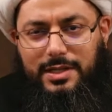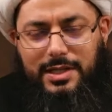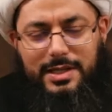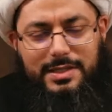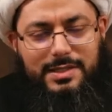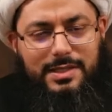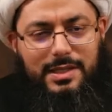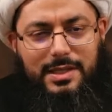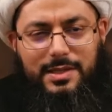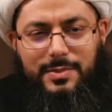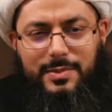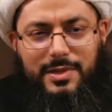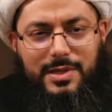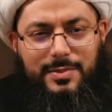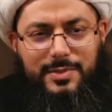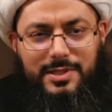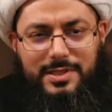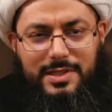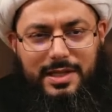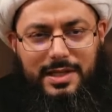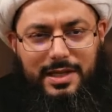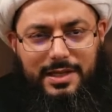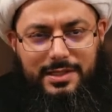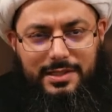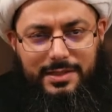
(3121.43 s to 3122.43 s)
not what you
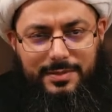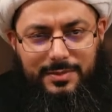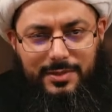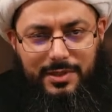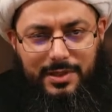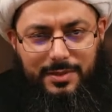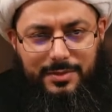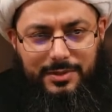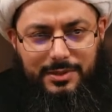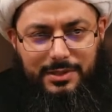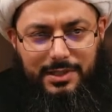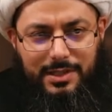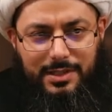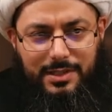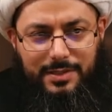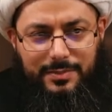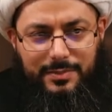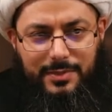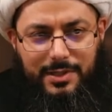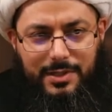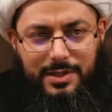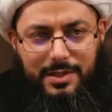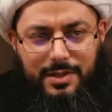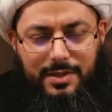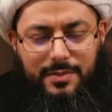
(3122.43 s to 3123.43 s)
have
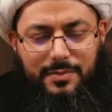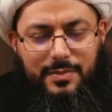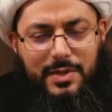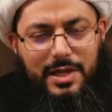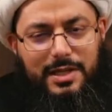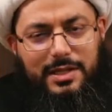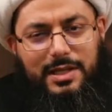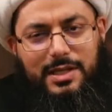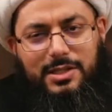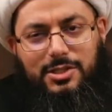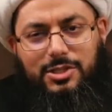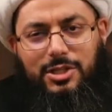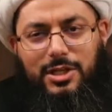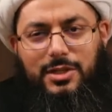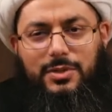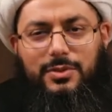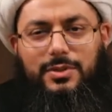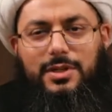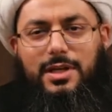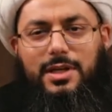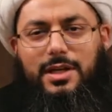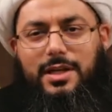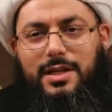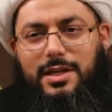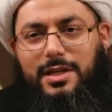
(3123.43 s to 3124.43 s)
uh,
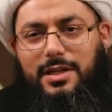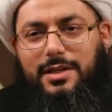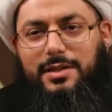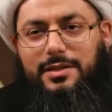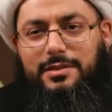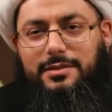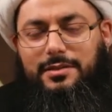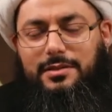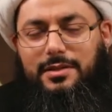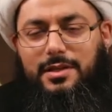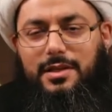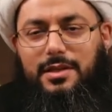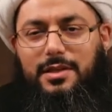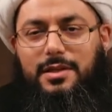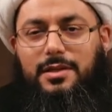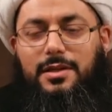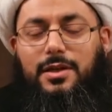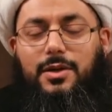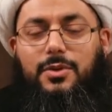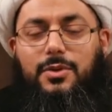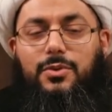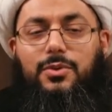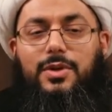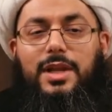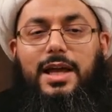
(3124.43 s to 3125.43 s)
established, or it
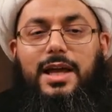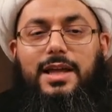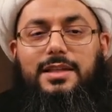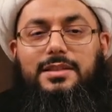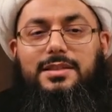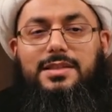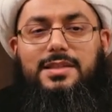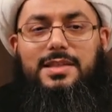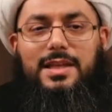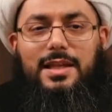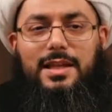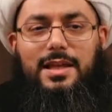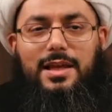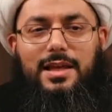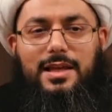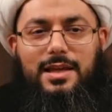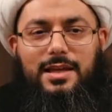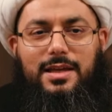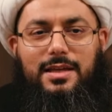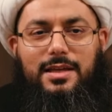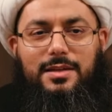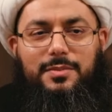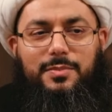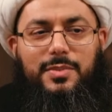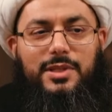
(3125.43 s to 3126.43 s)
doesn't mean
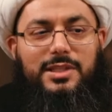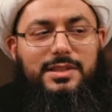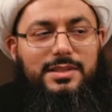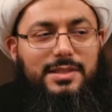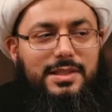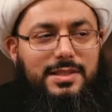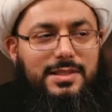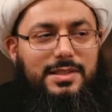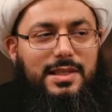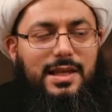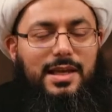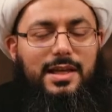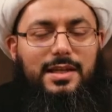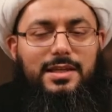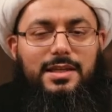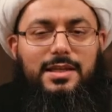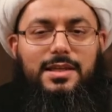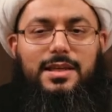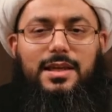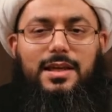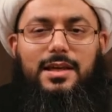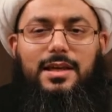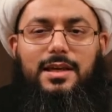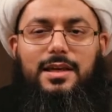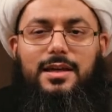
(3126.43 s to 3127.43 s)
authority, it means something else.
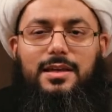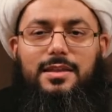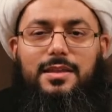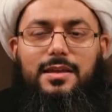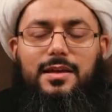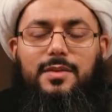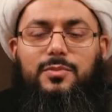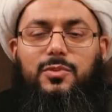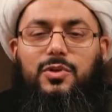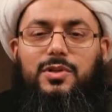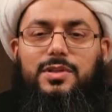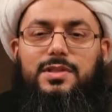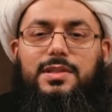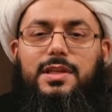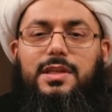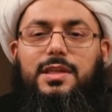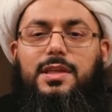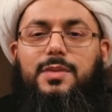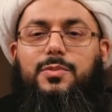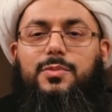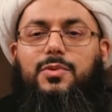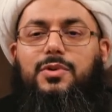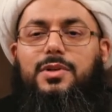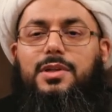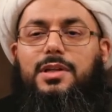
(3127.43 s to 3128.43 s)
And say, now
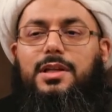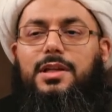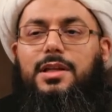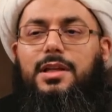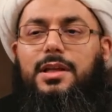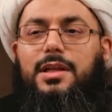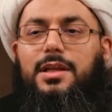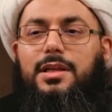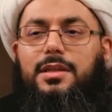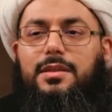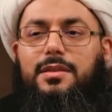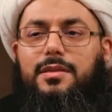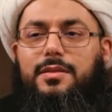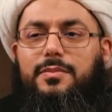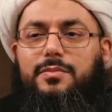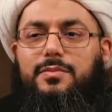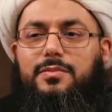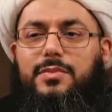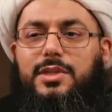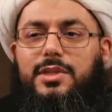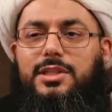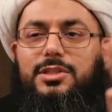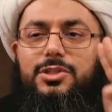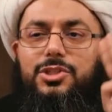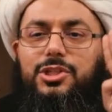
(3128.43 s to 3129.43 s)
with your
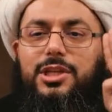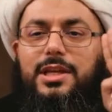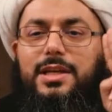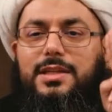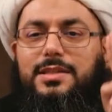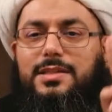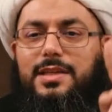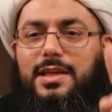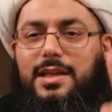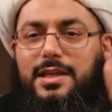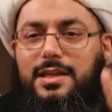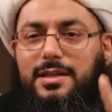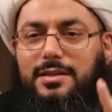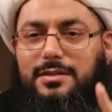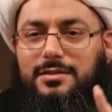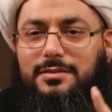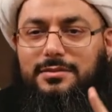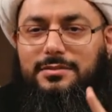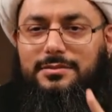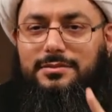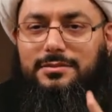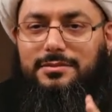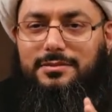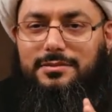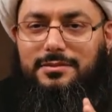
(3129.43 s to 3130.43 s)
call, you
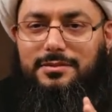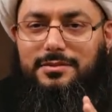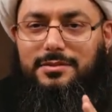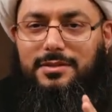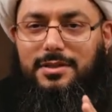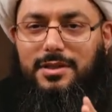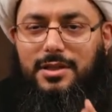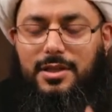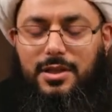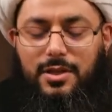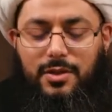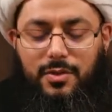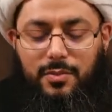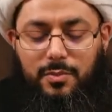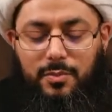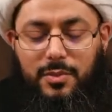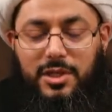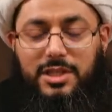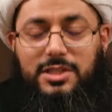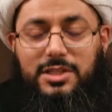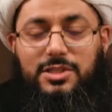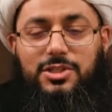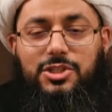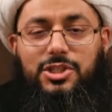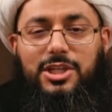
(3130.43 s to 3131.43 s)
have committed
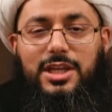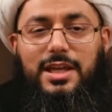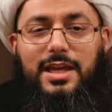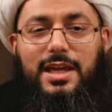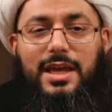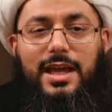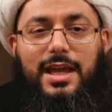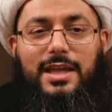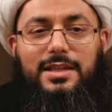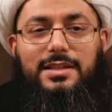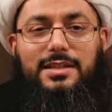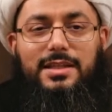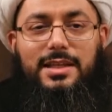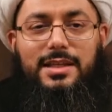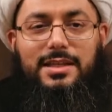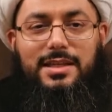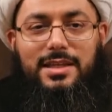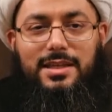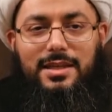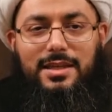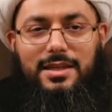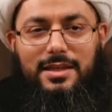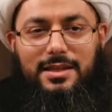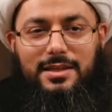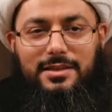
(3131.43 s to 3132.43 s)
uh, two
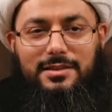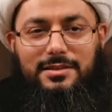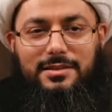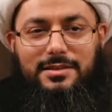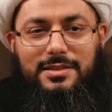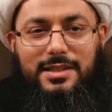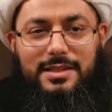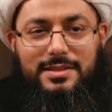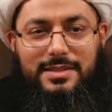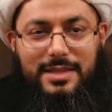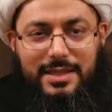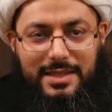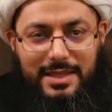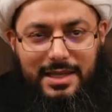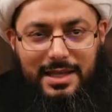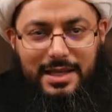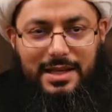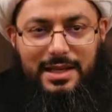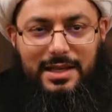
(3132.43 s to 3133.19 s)
sins. One,